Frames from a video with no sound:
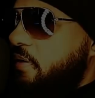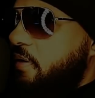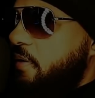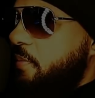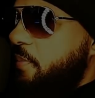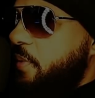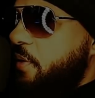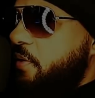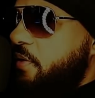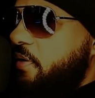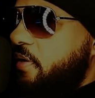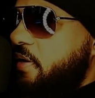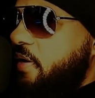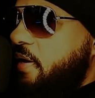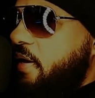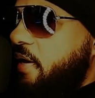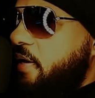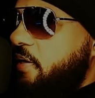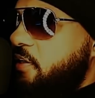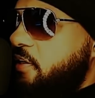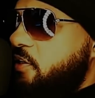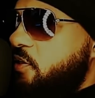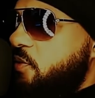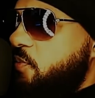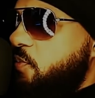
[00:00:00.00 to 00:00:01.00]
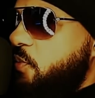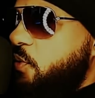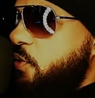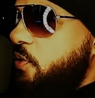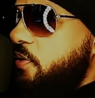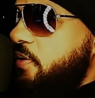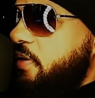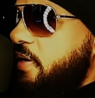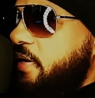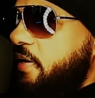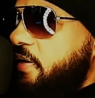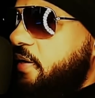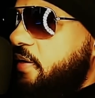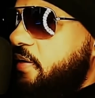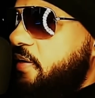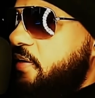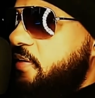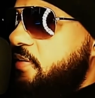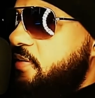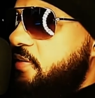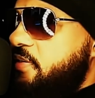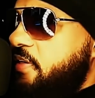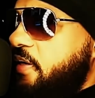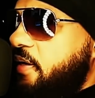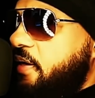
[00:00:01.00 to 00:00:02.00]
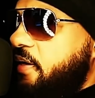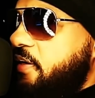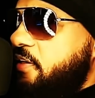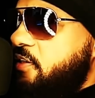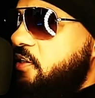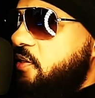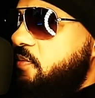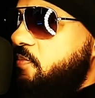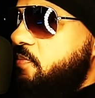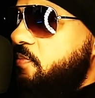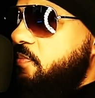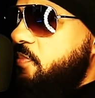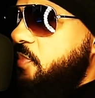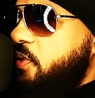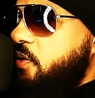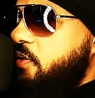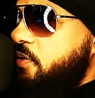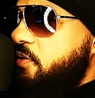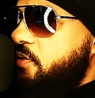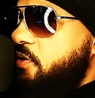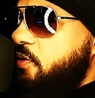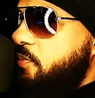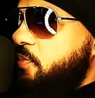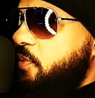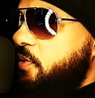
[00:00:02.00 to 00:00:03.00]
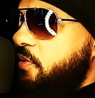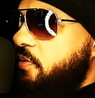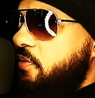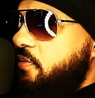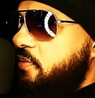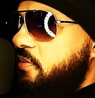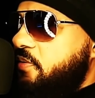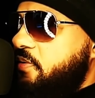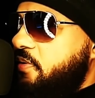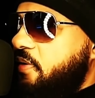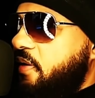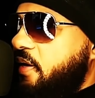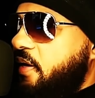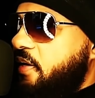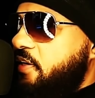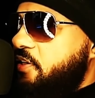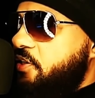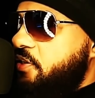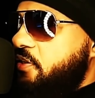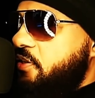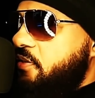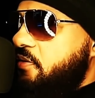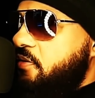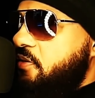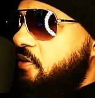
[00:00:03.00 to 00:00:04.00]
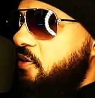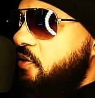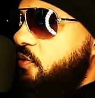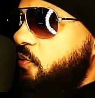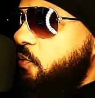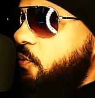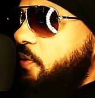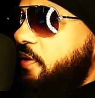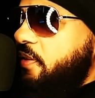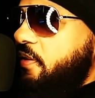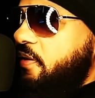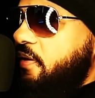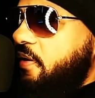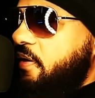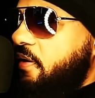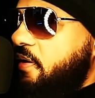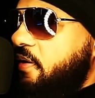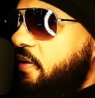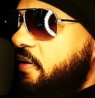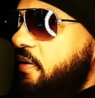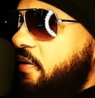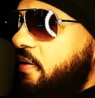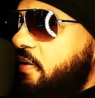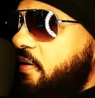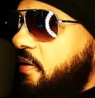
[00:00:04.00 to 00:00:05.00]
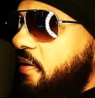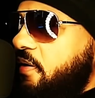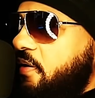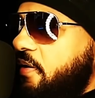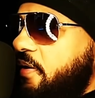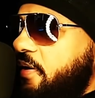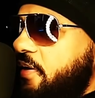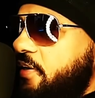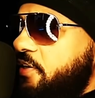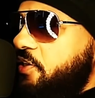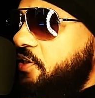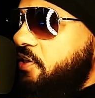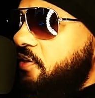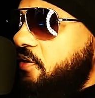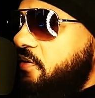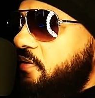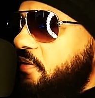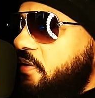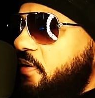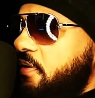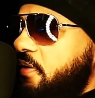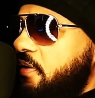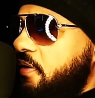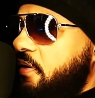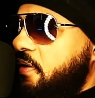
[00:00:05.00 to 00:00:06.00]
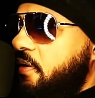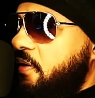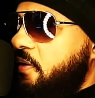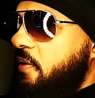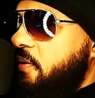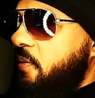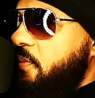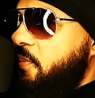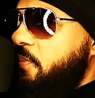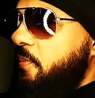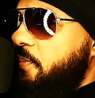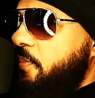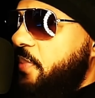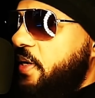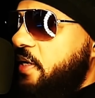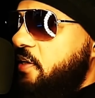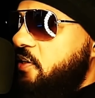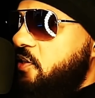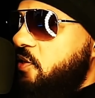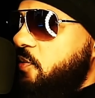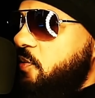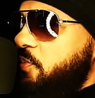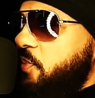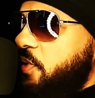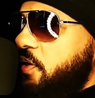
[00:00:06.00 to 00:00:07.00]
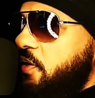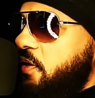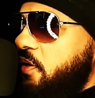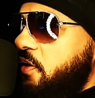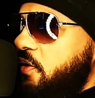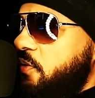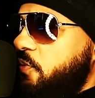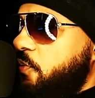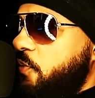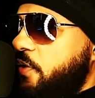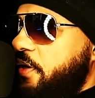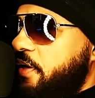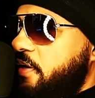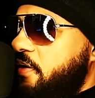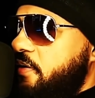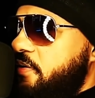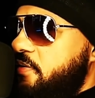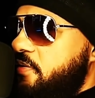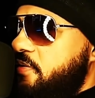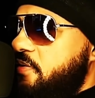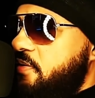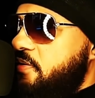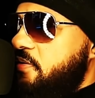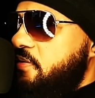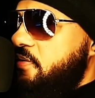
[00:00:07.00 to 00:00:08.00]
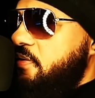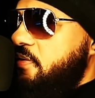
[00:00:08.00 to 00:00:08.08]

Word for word: America acts more like it contains multiple nations within a nation based upon race,